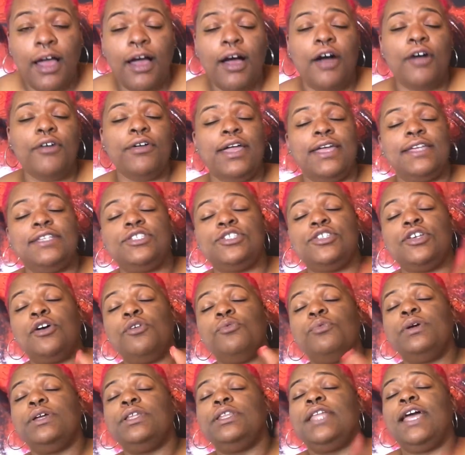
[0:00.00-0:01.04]
okay, so
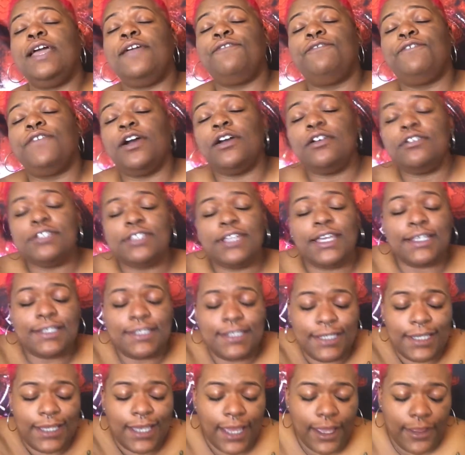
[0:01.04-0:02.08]
when they first get
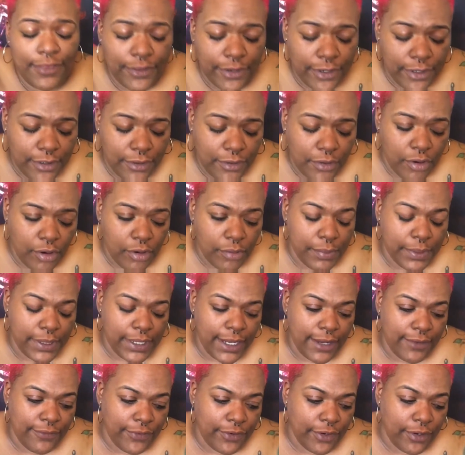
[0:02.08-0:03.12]
together or
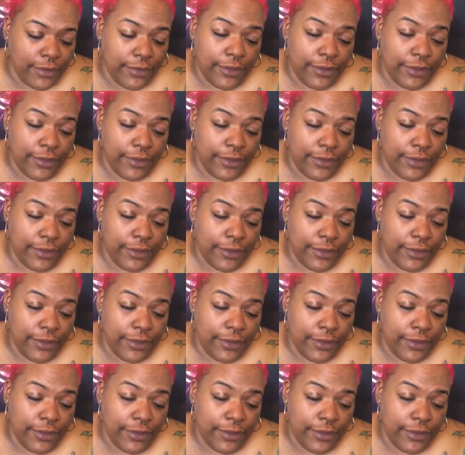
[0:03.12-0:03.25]
whatever,